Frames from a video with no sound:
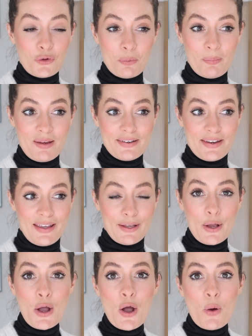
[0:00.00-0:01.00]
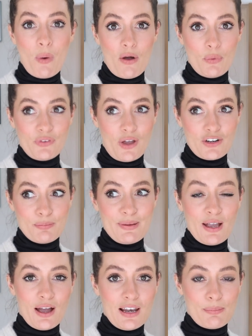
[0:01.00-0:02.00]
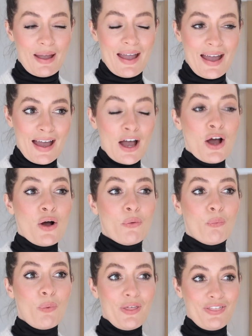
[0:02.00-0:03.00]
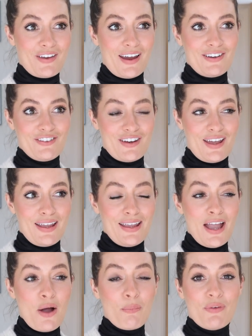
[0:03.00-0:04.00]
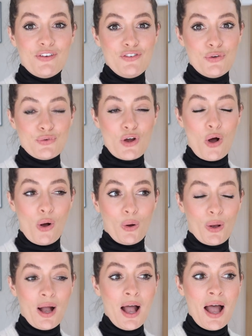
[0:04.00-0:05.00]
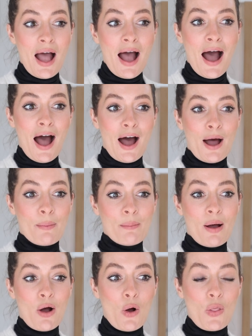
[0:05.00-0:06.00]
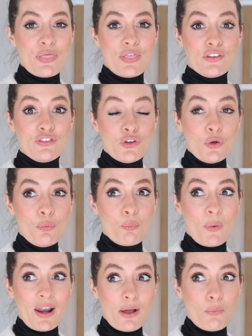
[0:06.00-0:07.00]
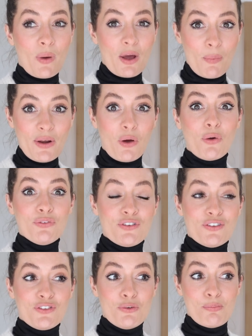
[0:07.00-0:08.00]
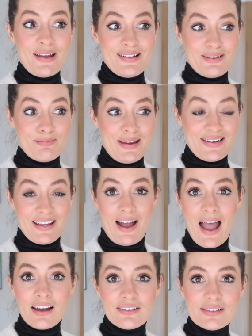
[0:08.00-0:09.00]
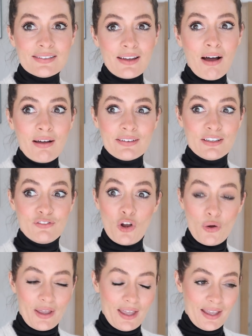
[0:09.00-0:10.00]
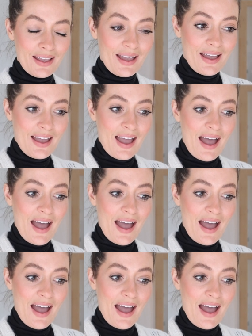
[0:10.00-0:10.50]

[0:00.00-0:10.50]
Zoom meeting where I was going to be curling my hair with GHD with the new tong. Um, the Zoom, when I, when I went onto the Zoom meeting, I actually started vlogging